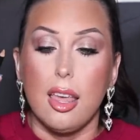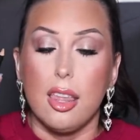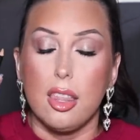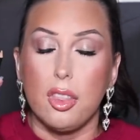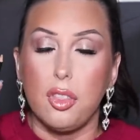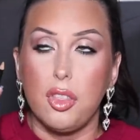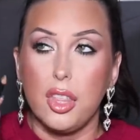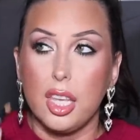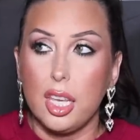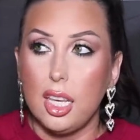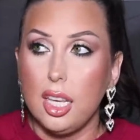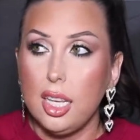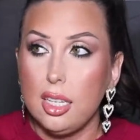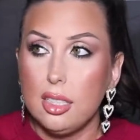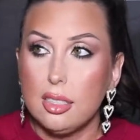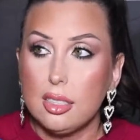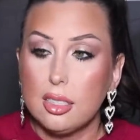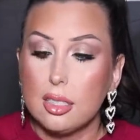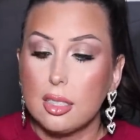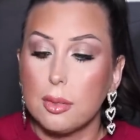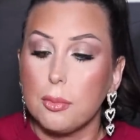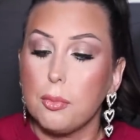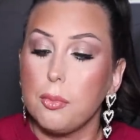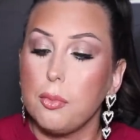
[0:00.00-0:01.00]

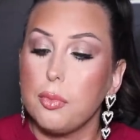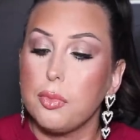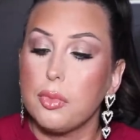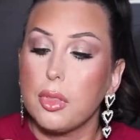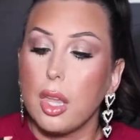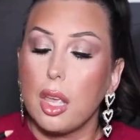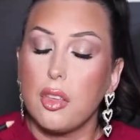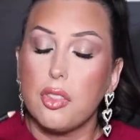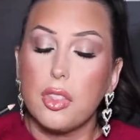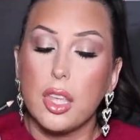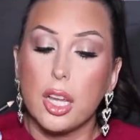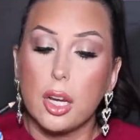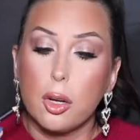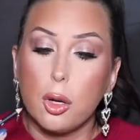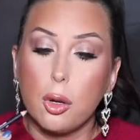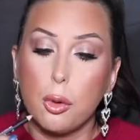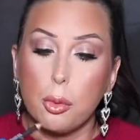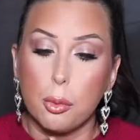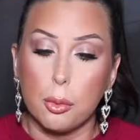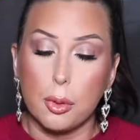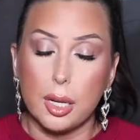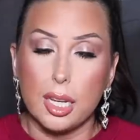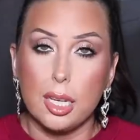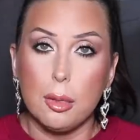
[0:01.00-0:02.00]
These, they're
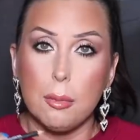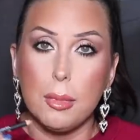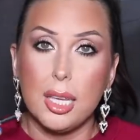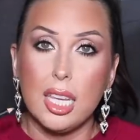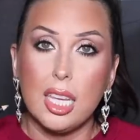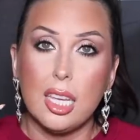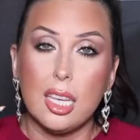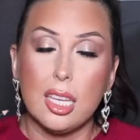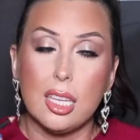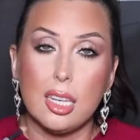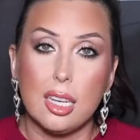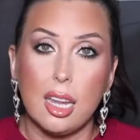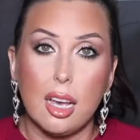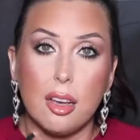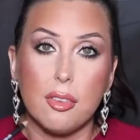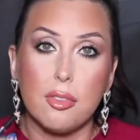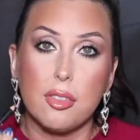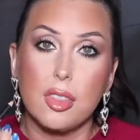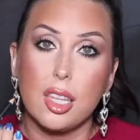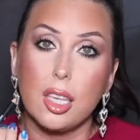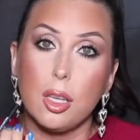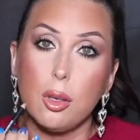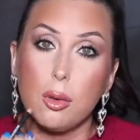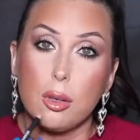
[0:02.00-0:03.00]
creamy
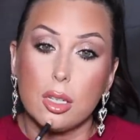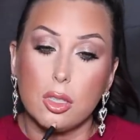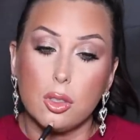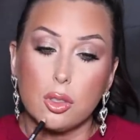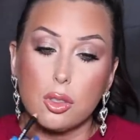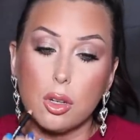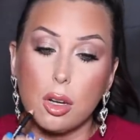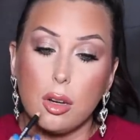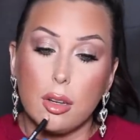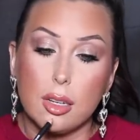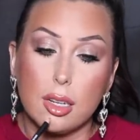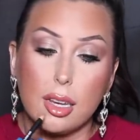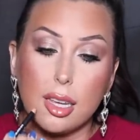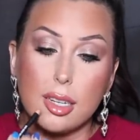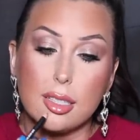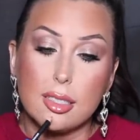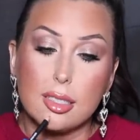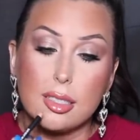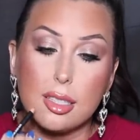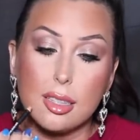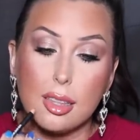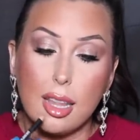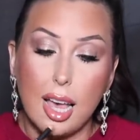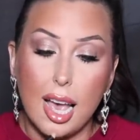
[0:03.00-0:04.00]
enough that you can draw a
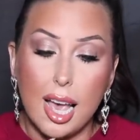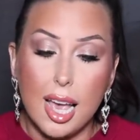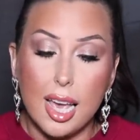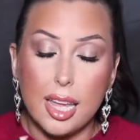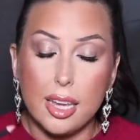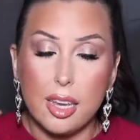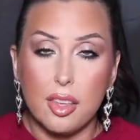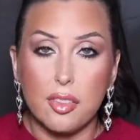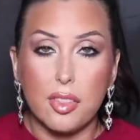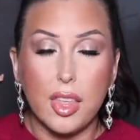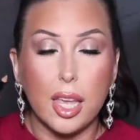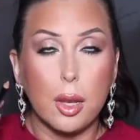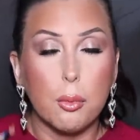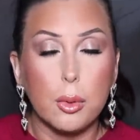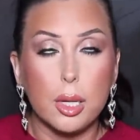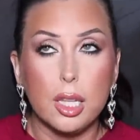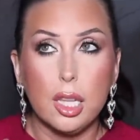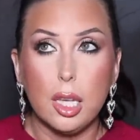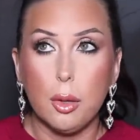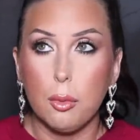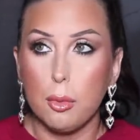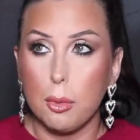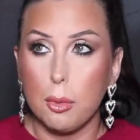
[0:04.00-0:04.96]
nice line. They really